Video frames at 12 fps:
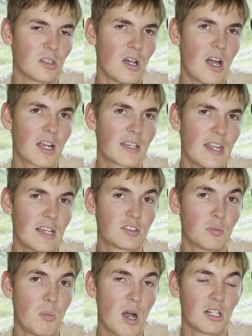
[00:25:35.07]
Loch Ness
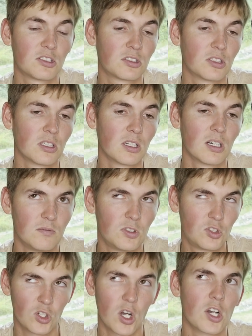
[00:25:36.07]
monster
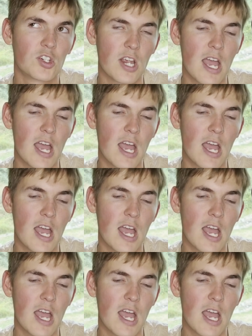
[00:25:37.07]
search